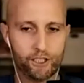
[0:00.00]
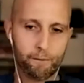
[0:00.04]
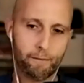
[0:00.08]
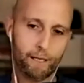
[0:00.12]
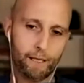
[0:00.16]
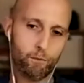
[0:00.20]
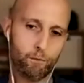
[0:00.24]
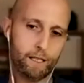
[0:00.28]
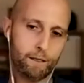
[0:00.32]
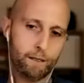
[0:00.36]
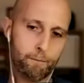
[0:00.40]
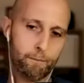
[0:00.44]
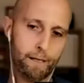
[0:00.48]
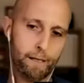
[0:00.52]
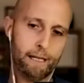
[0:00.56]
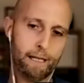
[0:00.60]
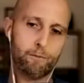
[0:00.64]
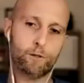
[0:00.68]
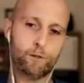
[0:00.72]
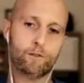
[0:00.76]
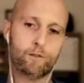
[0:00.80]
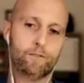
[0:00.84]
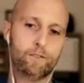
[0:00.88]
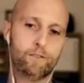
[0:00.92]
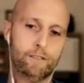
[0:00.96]
my windpipe
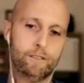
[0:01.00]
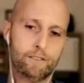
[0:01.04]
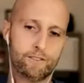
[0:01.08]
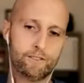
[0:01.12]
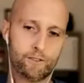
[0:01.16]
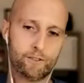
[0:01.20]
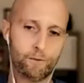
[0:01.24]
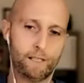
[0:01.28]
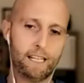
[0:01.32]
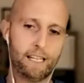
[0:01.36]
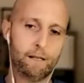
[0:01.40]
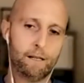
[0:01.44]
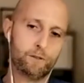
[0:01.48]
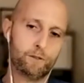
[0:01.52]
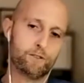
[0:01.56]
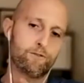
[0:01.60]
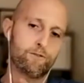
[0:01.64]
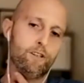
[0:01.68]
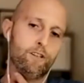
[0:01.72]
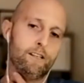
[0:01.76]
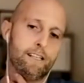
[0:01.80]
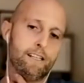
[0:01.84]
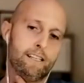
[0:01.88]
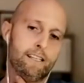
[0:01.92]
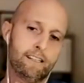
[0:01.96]
over. So when I was
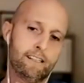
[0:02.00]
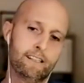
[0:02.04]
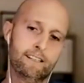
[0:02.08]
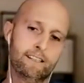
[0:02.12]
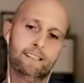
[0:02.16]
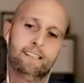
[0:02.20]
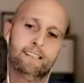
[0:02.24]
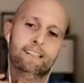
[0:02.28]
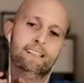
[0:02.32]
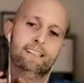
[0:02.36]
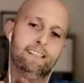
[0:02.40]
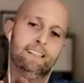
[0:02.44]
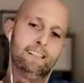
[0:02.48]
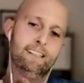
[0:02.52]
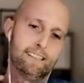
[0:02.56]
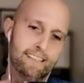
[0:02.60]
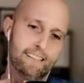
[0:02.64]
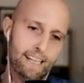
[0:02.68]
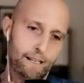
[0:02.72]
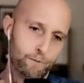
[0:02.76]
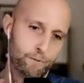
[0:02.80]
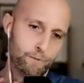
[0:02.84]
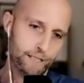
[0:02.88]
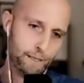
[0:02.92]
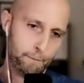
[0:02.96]
running,
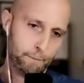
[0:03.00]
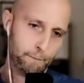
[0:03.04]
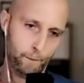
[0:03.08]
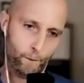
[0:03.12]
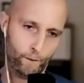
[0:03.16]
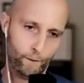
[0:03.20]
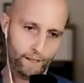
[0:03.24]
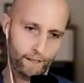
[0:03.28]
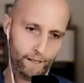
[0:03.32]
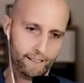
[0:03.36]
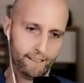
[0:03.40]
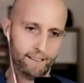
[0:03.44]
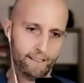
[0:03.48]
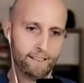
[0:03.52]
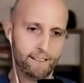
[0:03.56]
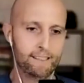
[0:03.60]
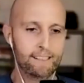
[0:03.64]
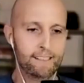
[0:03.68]
that was the pulling.